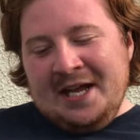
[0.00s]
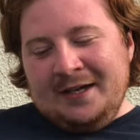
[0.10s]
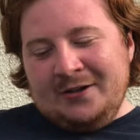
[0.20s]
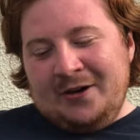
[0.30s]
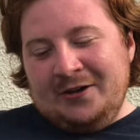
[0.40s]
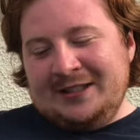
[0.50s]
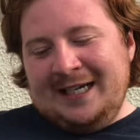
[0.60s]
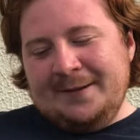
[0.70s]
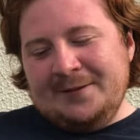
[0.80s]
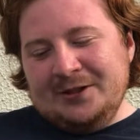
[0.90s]
cast
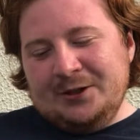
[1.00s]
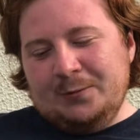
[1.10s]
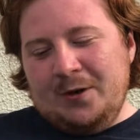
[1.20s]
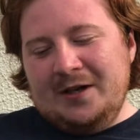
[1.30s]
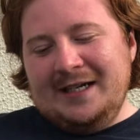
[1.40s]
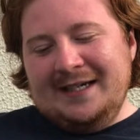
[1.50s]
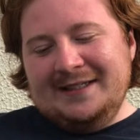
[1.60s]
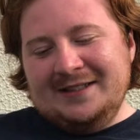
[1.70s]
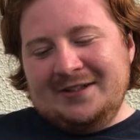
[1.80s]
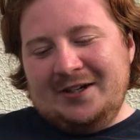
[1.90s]
Counterblast 1 and
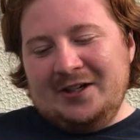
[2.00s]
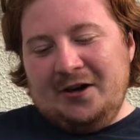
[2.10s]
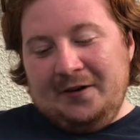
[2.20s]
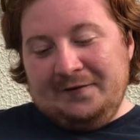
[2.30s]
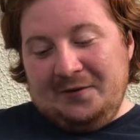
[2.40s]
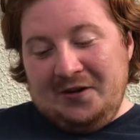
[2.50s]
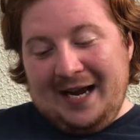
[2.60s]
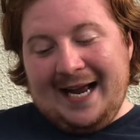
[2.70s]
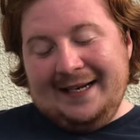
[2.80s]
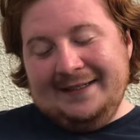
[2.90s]
discard a card from your
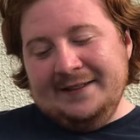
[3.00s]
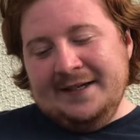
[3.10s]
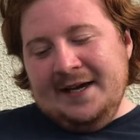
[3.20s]
hand.